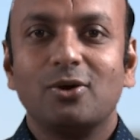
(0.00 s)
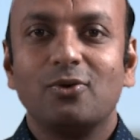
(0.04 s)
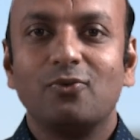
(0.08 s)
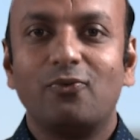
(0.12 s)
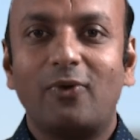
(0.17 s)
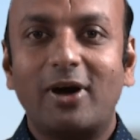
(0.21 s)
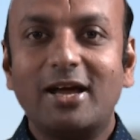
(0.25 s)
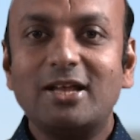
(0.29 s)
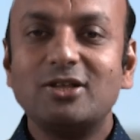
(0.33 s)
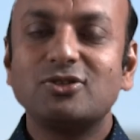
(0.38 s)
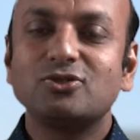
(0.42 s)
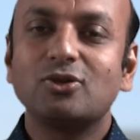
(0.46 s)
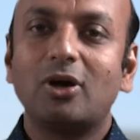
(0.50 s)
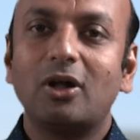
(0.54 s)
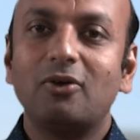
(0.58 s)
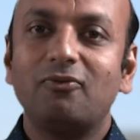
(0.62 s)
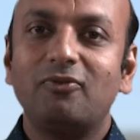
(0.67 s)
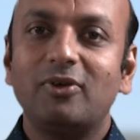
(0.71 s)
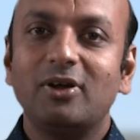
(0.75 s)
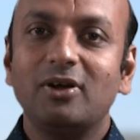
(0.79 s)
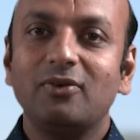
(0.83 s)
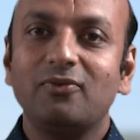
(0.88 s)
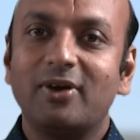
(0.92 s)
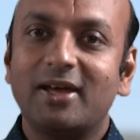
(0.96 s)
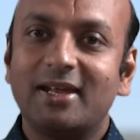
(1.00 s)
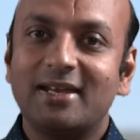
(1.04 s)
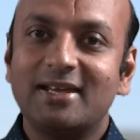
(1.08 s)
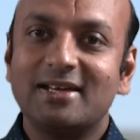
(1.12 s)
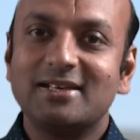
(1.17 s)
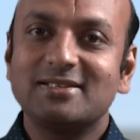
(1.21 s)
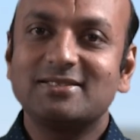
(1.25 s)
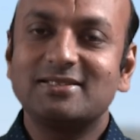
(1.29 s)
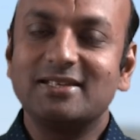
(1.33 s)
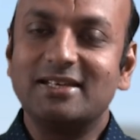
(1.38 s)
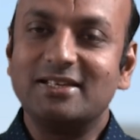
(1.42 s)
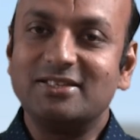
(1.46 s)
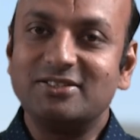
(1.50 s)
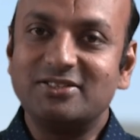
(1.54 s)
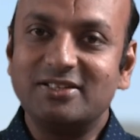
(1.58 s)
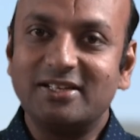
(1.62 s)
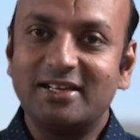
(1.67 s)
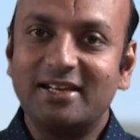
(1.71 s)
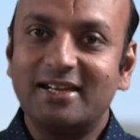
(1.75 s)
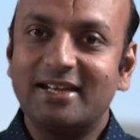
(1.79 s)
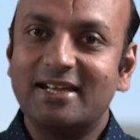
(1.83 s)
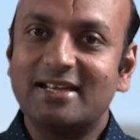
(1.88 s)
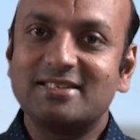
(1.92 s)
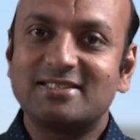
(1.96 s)
While solving various
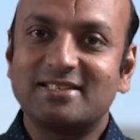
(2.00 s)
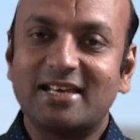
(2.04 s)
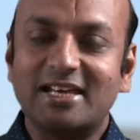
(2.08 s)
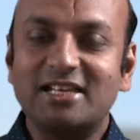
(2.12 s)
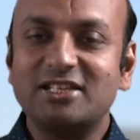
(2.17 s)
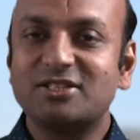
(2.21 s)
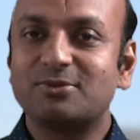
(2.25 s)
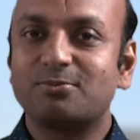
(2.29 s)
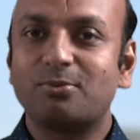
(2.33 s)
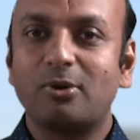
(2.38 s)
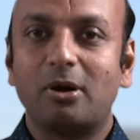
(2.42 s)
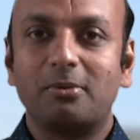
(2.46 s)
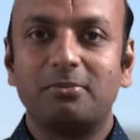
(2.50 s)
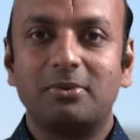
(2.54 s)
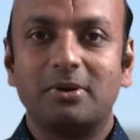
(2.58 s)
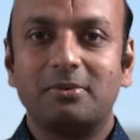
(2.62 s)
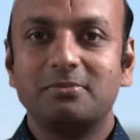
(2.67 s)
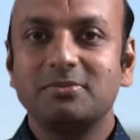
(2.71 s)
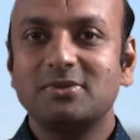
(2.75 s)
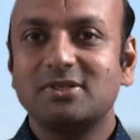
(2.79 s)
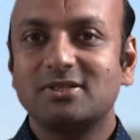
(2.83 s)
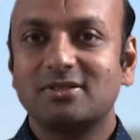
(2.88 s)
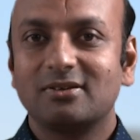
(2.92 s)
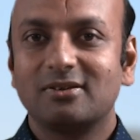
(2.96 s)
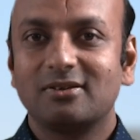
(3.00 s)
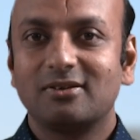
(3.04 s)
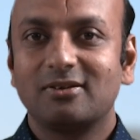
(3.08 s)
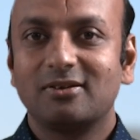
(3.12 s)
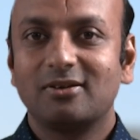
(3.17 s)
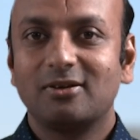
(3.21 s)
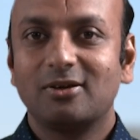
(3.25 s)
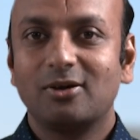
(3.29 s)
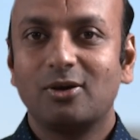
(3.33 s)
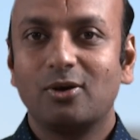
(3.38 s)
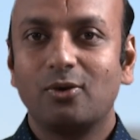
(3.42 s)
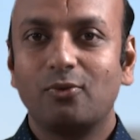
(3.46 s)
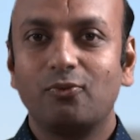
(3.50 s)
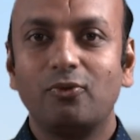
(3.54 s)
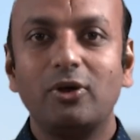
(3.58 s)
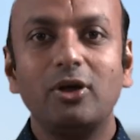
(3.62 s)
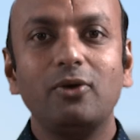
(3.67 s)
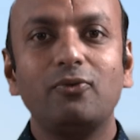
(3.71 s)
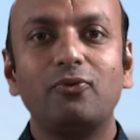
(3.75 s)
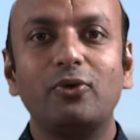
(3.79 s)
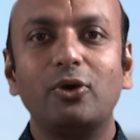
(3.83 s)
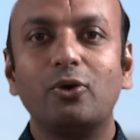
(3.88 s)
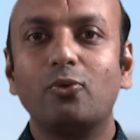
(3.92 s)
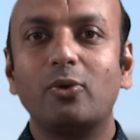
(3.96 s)
engineering and science problems,
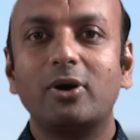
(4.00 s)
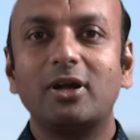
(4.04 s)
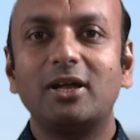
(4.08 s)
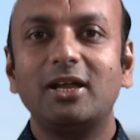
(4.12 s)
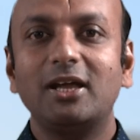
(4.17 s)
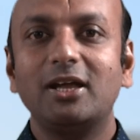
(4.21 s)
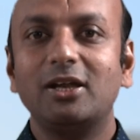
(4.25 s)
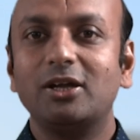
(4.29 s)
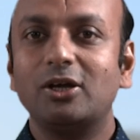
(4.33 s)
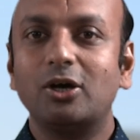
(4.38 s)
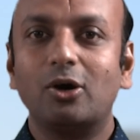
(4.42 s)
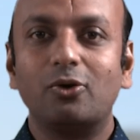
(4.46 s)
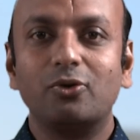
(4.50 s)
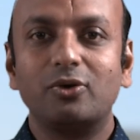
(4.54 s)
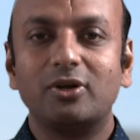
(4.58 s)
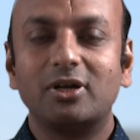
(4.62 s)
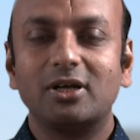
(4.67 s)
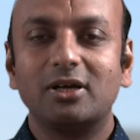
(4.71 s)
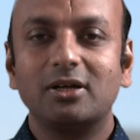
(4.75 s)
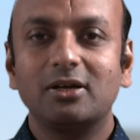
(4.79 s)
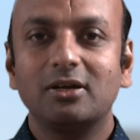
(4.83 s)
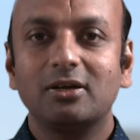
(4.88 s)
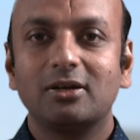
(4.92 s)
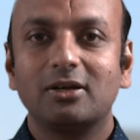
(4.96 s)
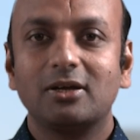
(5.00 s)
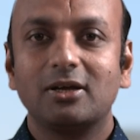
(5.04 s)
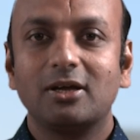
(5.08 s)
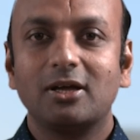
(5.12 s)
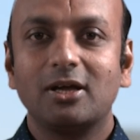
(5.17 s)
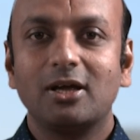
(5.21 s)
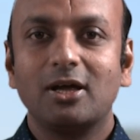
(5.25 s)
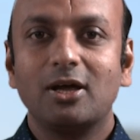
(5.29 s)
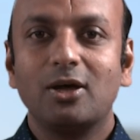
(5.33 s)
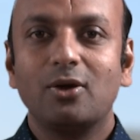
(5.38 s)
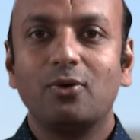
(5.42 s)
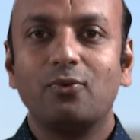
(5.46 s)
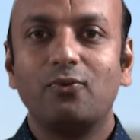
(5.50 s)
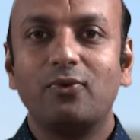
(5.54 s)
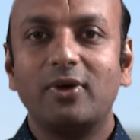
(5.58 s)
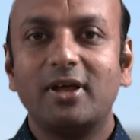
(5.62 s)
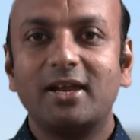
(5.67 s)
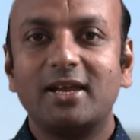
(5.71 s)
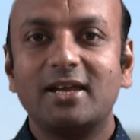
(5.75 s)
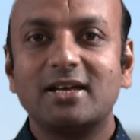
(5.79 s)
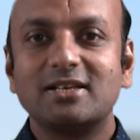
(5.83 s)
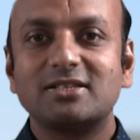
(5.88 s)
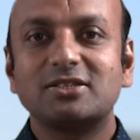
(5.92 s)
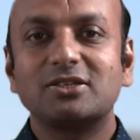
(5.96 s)
we frequently encounter
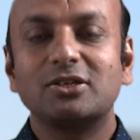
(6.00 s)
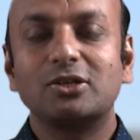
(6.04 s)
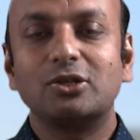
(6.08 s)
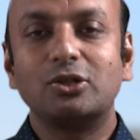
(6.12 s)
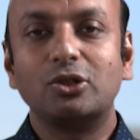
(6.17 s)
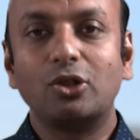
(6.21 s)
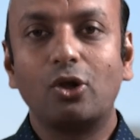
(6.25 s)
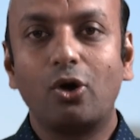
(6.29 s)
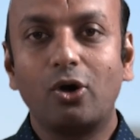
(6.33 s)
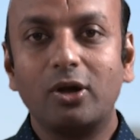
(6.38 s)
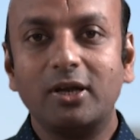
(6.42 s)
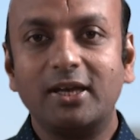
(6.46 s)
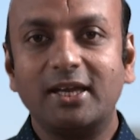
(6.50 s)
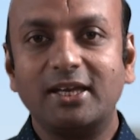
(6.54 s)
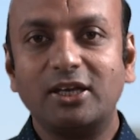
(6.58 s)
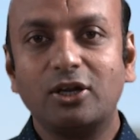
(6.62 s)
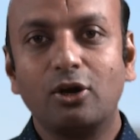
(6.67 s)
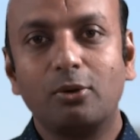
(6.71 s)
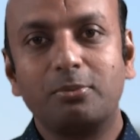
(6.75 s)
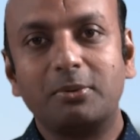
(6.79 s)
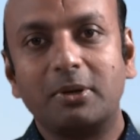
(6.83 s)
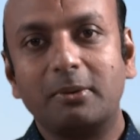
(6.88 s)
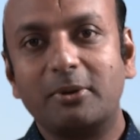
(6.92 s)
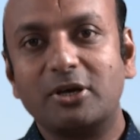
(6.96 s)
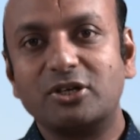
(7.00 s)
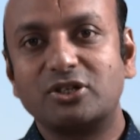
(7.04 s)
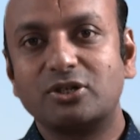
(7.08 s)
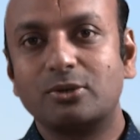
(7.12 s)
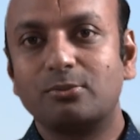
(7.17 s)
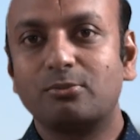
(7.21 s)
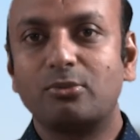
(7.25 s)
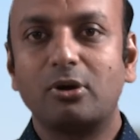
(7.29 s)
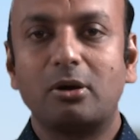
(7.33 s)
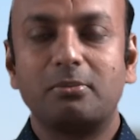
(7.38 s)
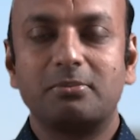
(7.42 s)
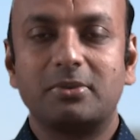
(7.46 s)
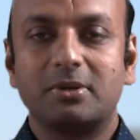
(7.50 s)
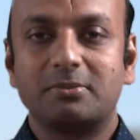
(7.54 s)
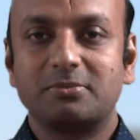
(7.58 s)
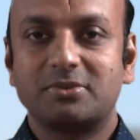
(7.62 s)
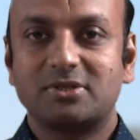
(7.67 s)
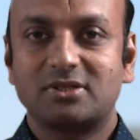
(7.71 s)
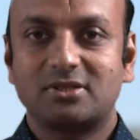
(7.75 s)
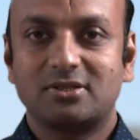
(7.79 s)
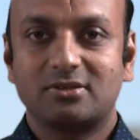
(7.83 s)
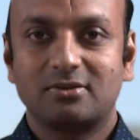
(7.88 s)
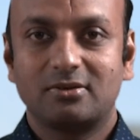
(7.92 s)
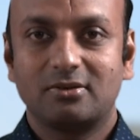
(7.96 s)
various non-linear optimization
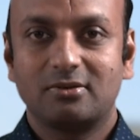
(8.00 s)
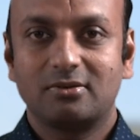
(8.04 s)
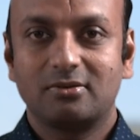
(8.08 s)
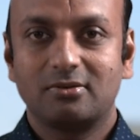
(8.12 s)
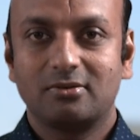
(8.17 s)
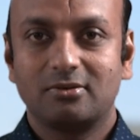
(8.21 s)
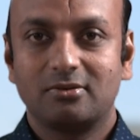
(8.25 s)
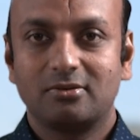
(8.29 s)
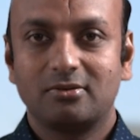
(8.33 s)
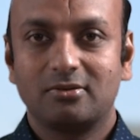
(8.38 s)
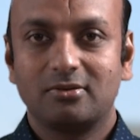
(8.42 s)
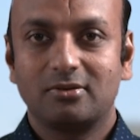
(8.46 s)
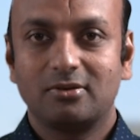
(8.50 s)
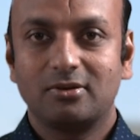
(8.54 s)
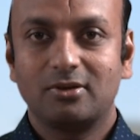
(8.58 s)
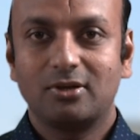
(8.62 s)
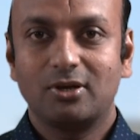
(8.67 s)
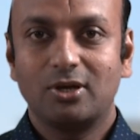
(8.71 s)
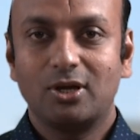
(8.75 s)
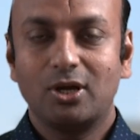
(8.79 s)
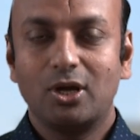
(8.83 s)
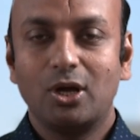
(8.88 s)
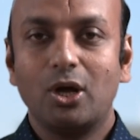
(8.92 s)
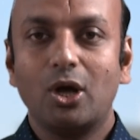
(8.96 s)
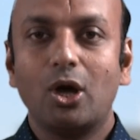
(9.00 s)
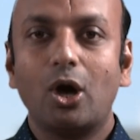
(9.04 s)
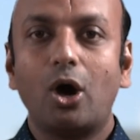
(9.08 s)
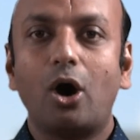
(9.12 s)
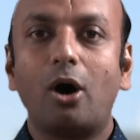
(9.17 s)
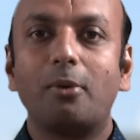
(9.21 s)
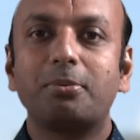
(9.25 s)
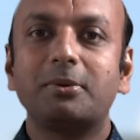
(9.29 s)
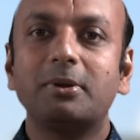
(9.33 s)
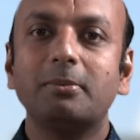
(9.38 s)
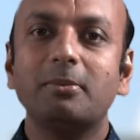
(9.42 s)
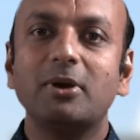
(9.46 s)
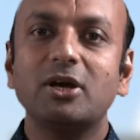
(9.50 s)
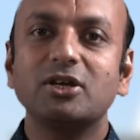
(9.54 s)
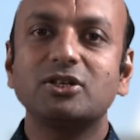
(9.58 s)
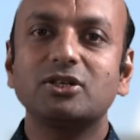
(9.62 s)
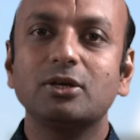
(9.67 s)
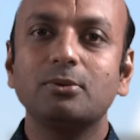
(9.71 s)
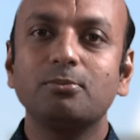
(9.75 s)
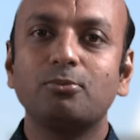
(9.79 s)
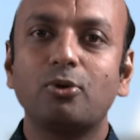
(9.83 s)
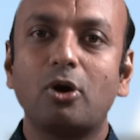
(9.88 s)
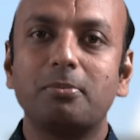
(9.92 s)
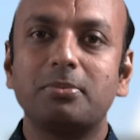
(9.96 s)
problems.
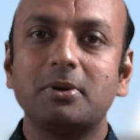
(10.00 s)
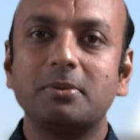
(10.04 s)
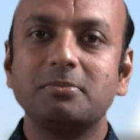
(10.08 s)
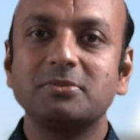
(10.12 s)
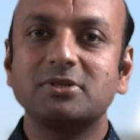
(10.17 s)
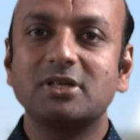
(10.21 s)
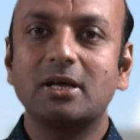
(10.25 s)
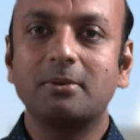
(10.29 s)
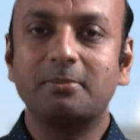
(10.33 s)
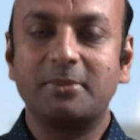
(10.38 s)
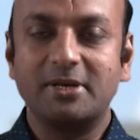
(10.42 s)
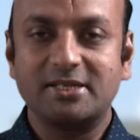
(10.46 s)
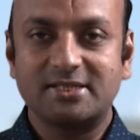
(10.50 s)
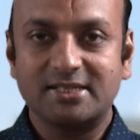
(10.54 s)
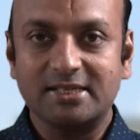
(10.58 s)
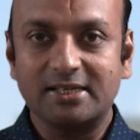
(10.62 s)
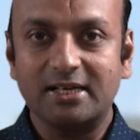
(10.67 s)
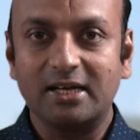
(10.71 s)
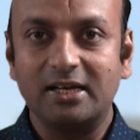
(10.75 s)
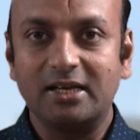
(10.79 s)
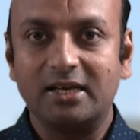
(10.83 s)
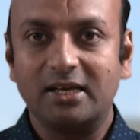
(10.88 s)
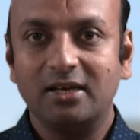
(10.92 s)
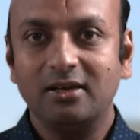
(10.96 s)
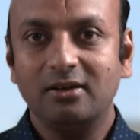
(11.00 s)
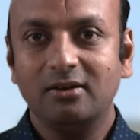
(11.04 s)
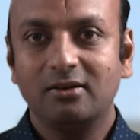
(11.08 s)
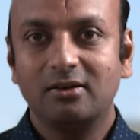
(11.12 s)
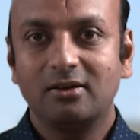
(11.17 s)
Optimization problems are basically